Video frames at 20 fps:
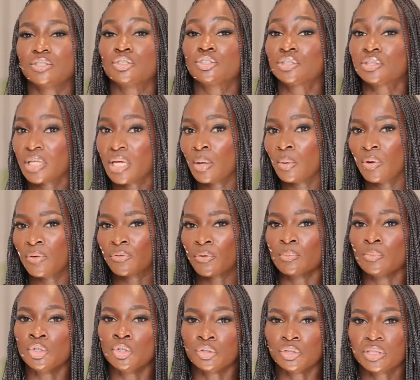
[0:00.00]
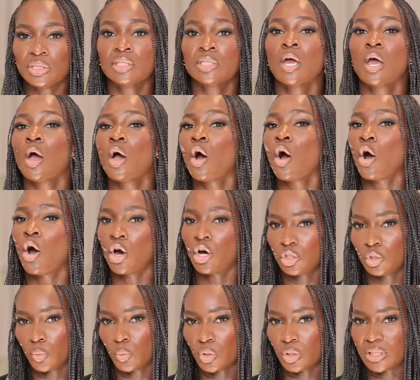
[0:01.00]
Stay away from using
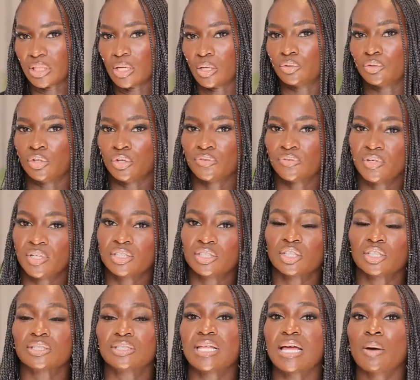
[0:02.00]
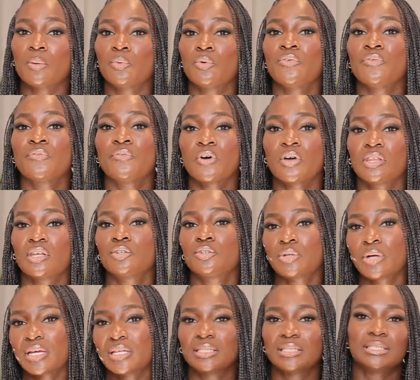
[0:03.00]
hot water on your face, because that will further
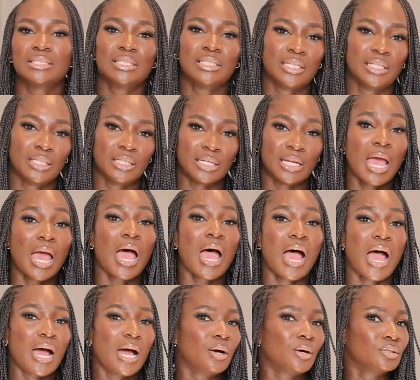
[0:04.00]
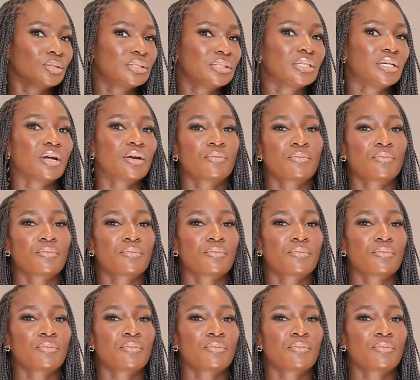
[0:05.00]
dry the skin out.